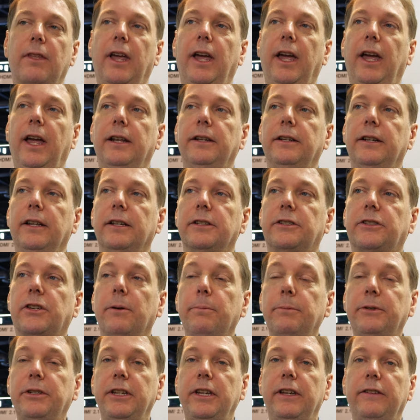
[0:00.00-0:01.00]
And
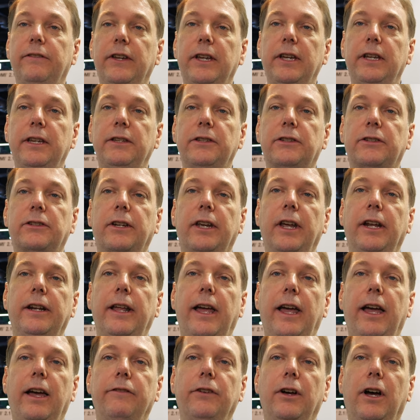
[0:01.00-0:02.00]
some TVs can
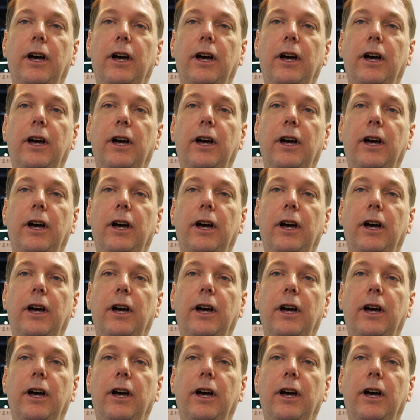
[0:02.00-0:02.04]
have